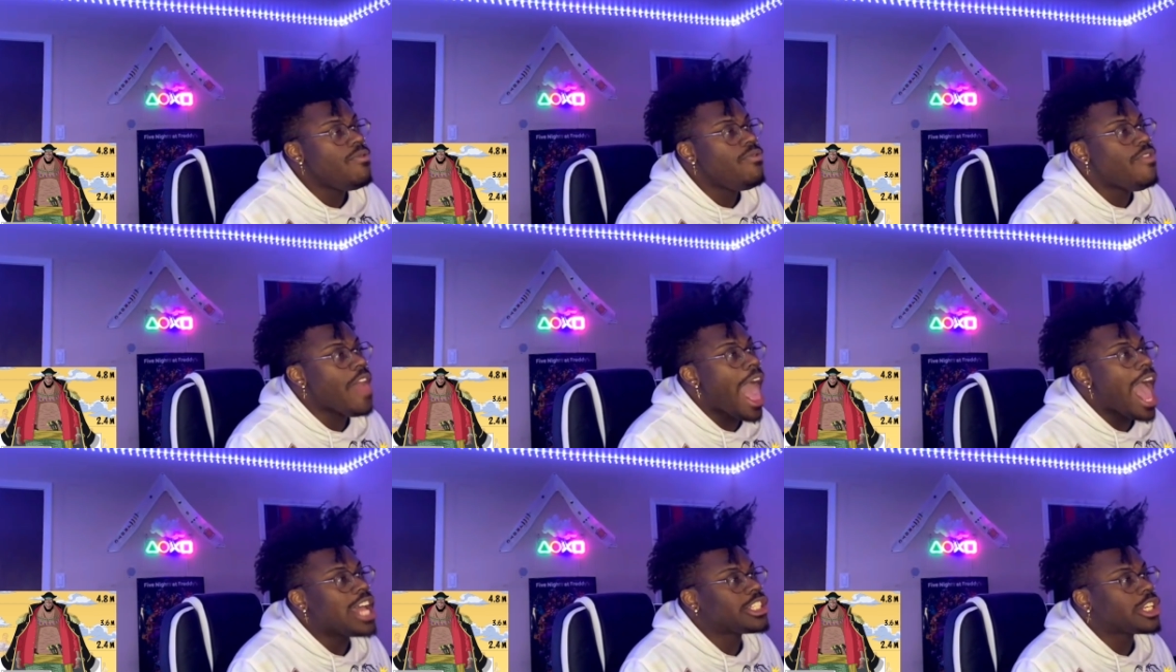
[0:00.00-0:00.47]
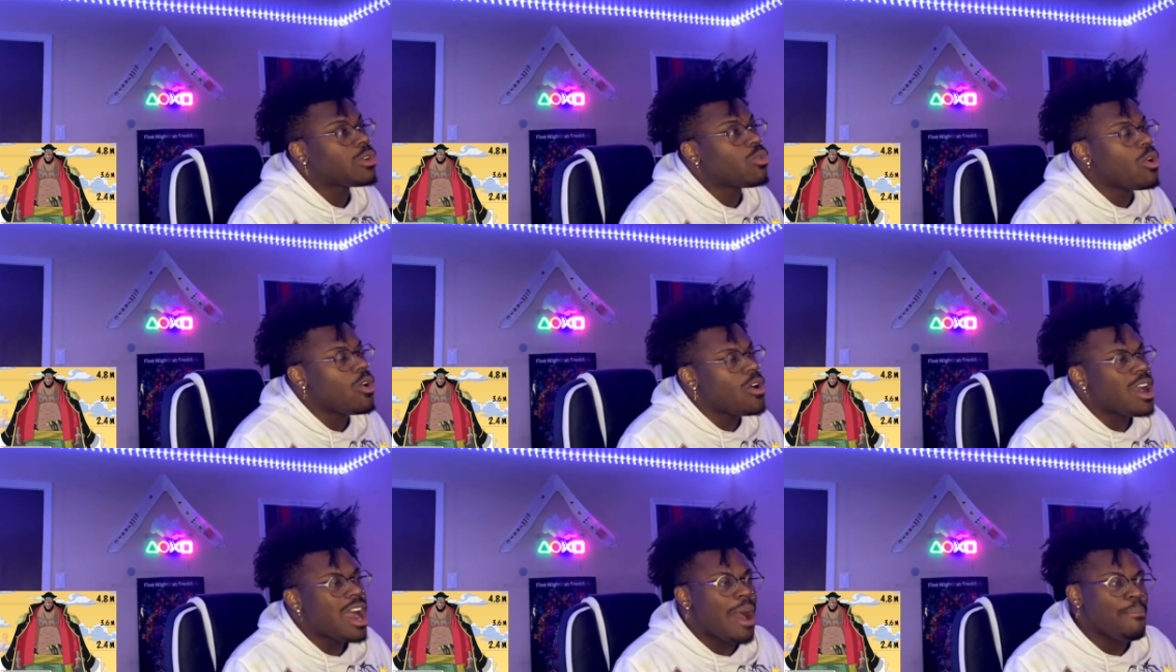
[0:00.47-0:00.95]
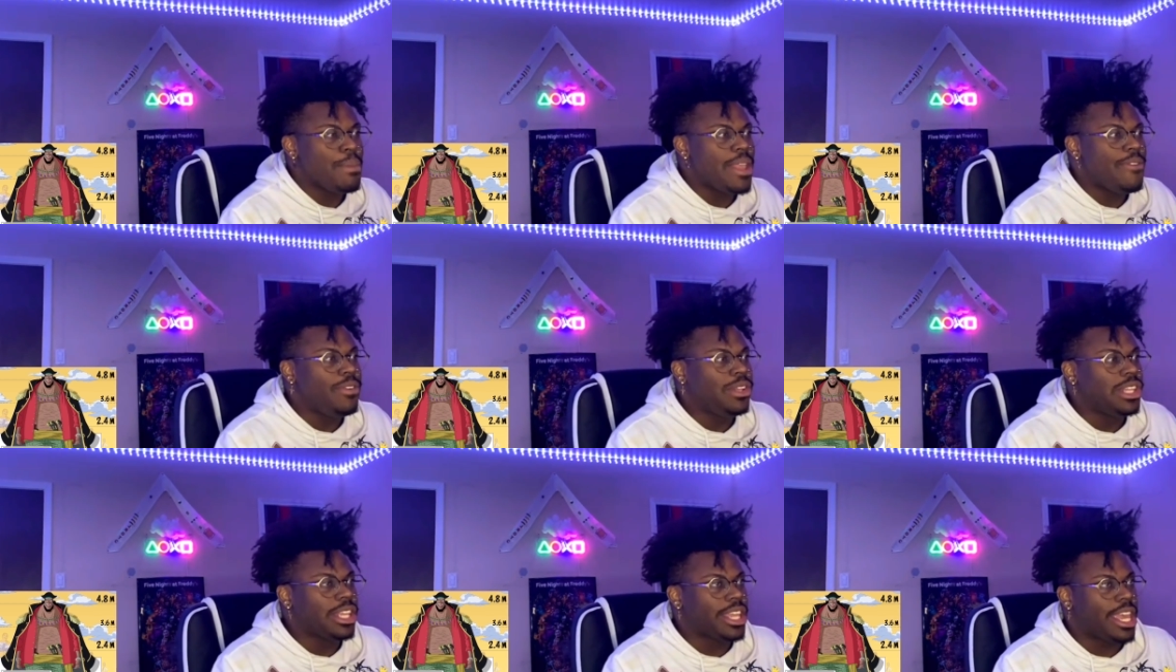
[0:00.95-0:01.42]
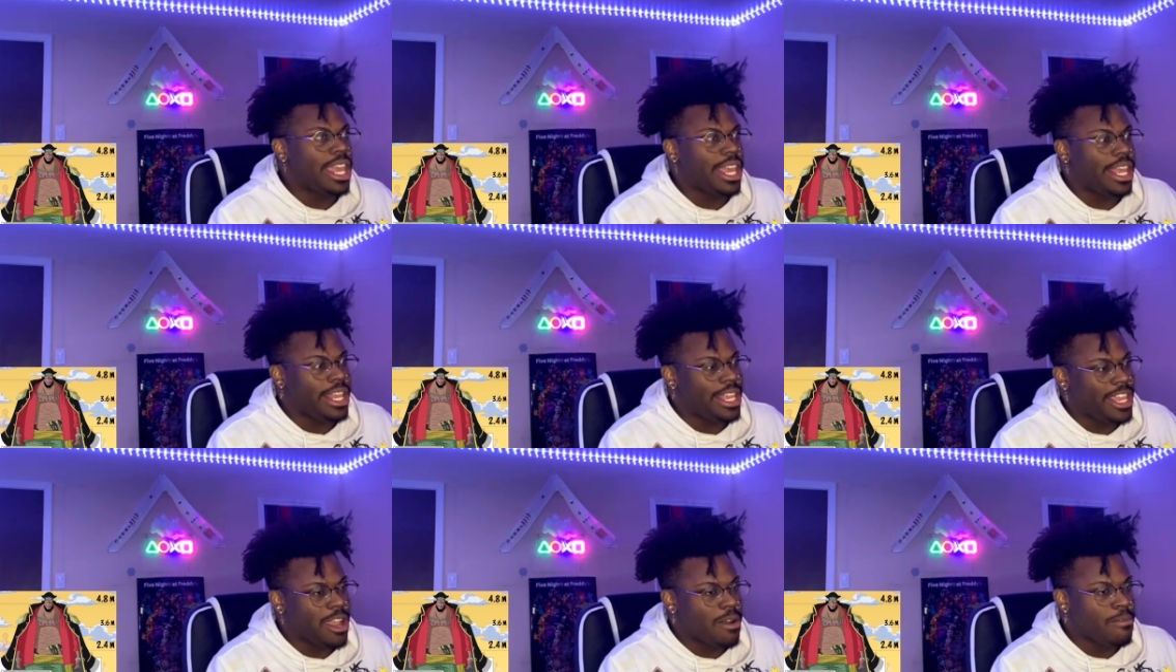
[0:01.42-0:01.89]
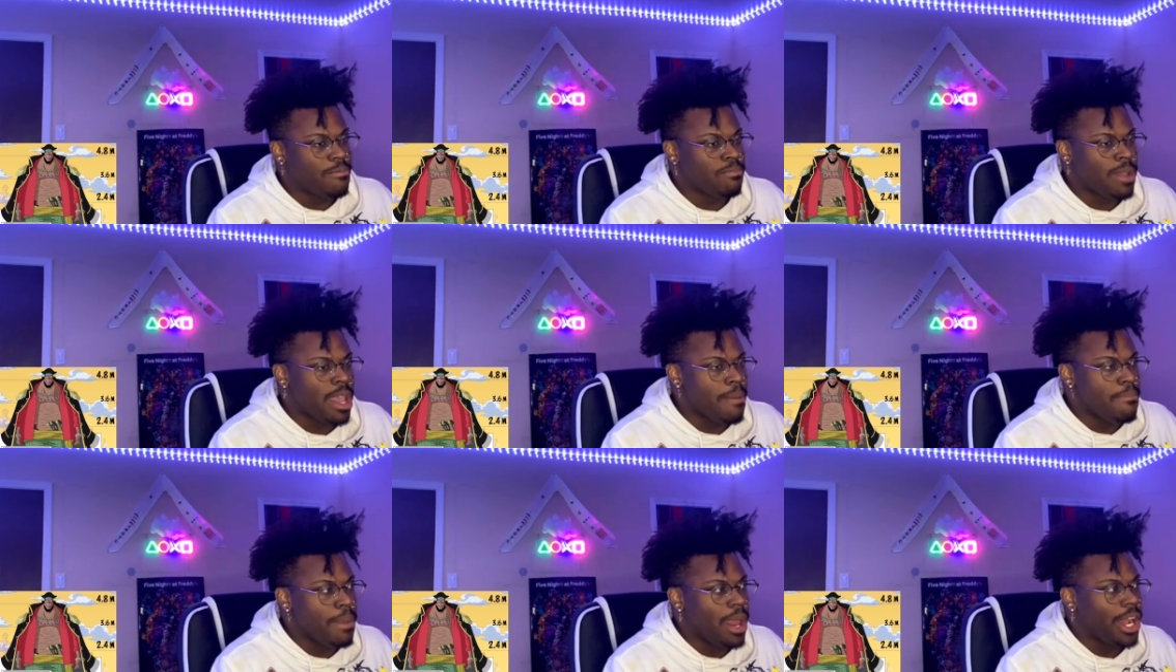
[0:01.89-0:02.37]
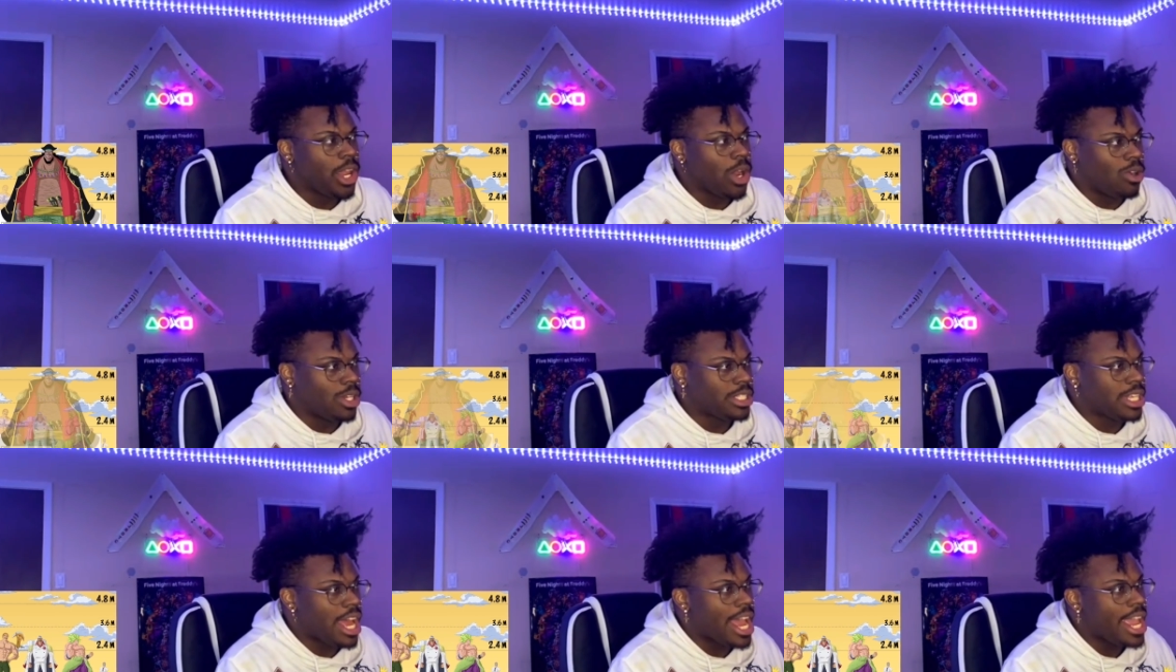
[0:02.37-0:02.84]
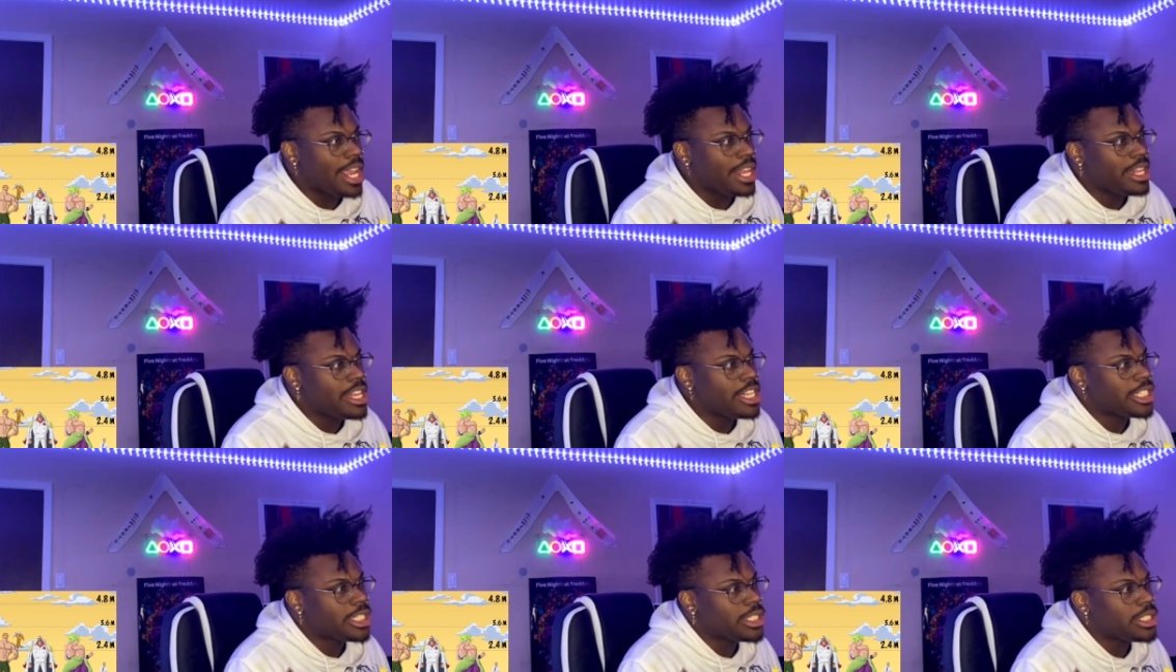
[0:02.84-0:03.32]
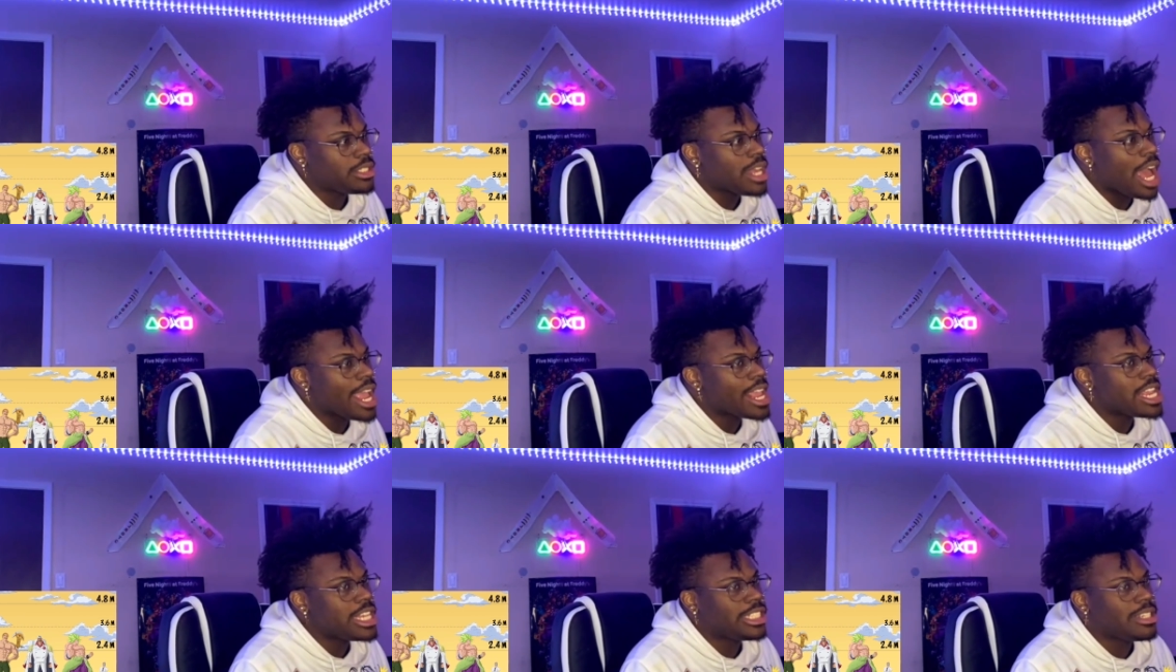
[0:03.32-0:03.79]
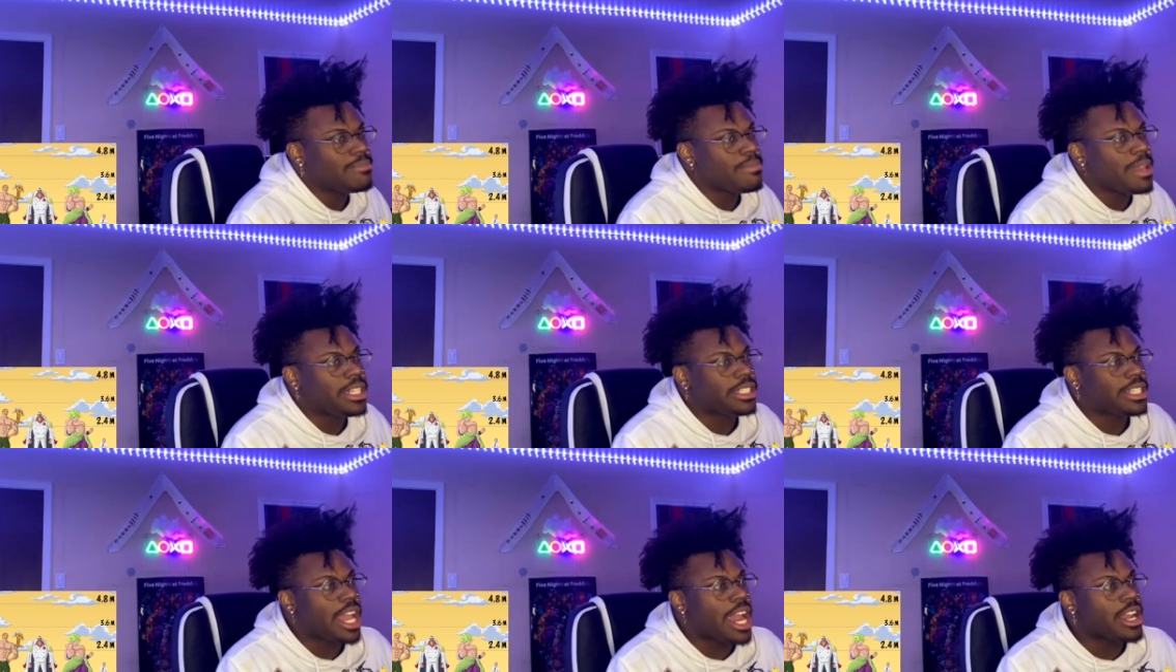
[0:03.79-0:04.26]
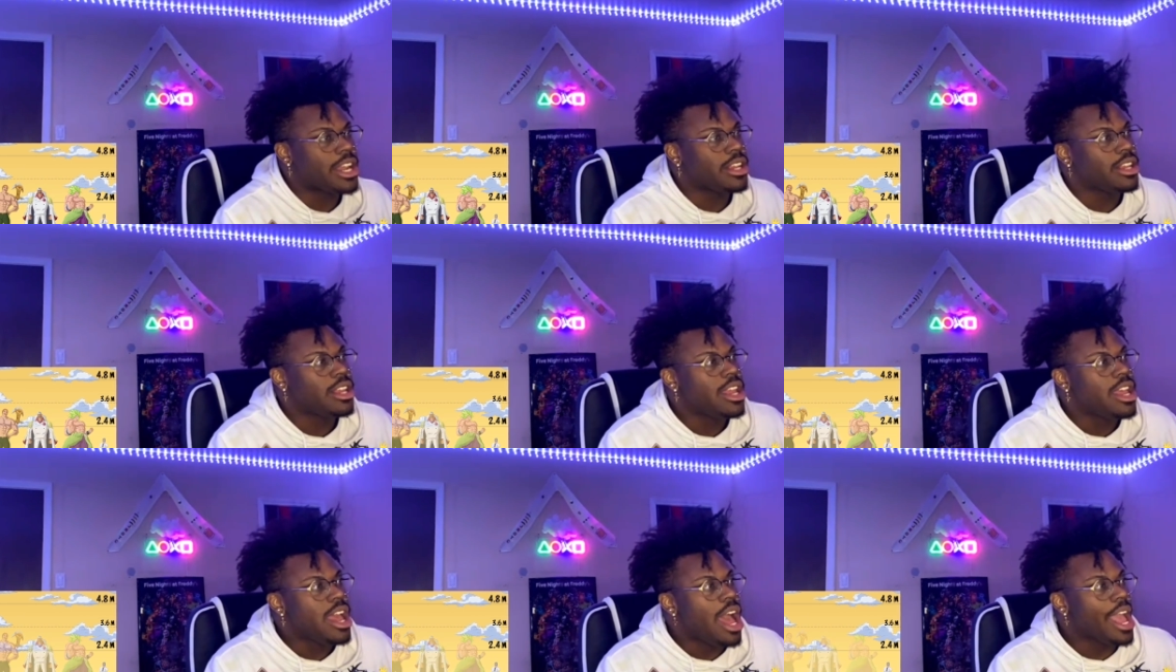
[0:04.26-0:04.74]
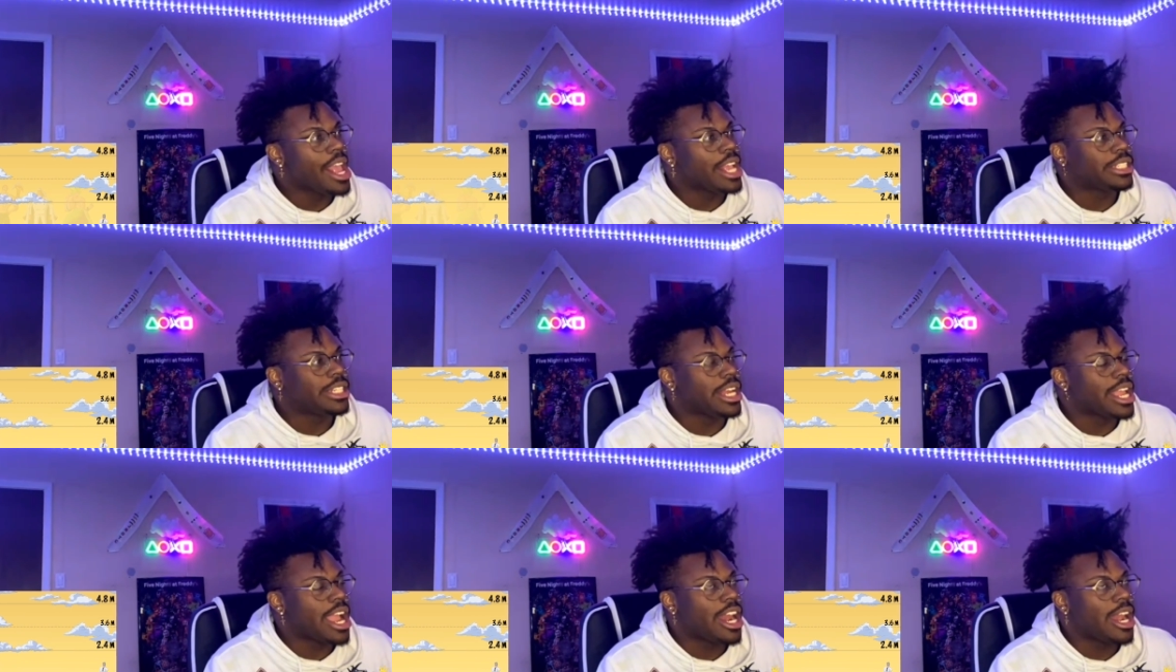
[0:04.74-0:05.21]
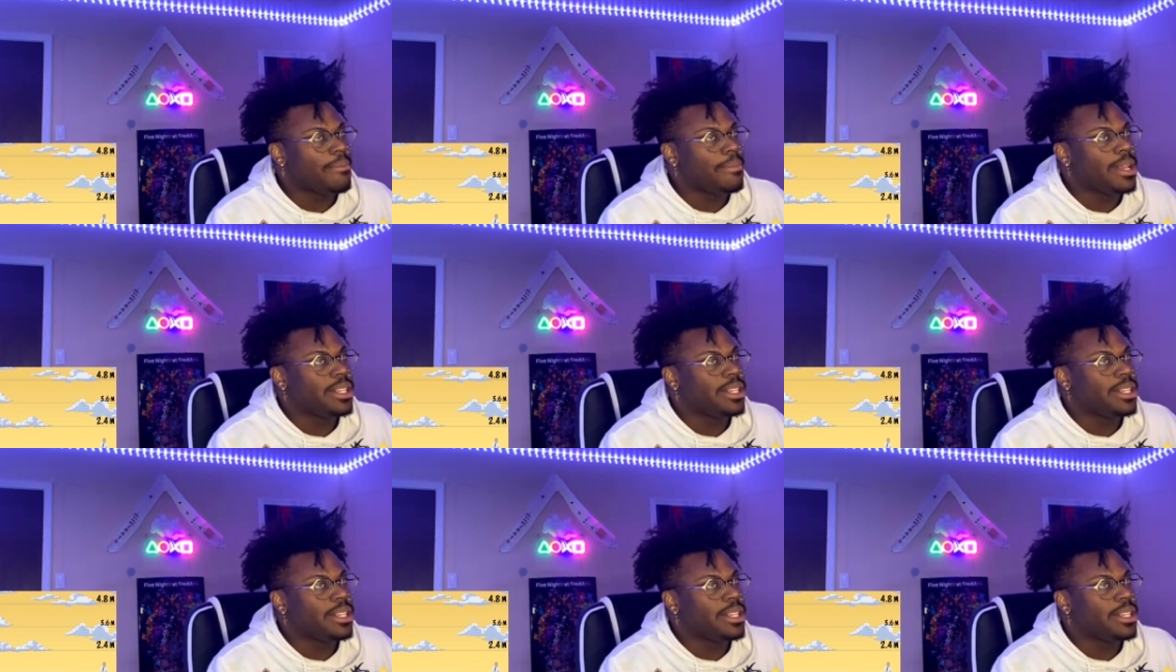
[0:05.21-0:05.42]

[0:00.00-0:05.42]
That's well, I mean, if you look at him and Melio's height, it's I guess I guess that kind of.